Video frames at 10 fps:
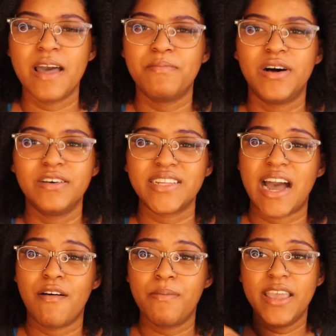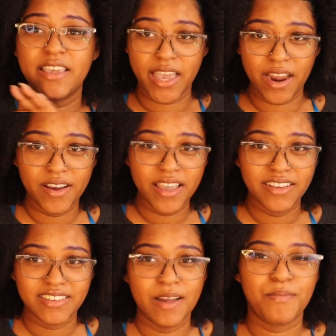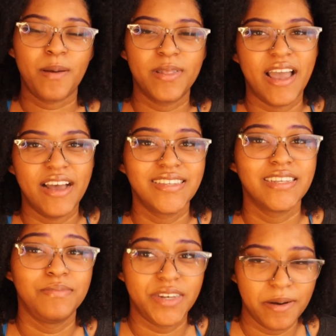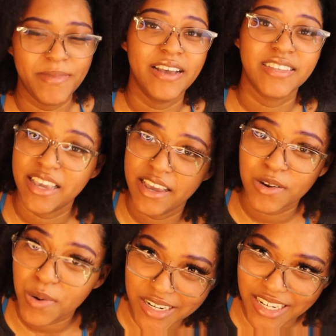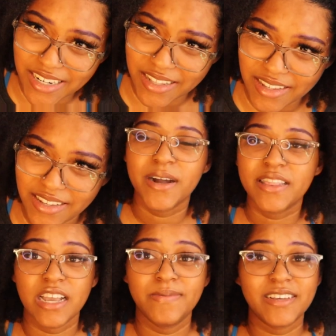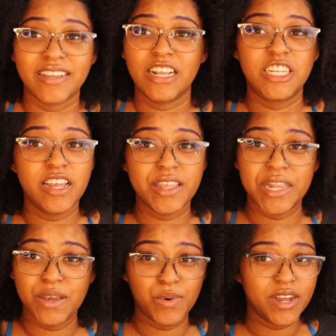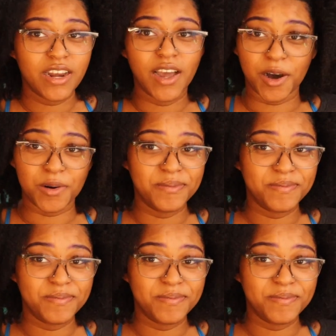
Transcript: At most, I would be curious and probably ask some dumbass kid questions. But that's because I genuinely wouldn't know.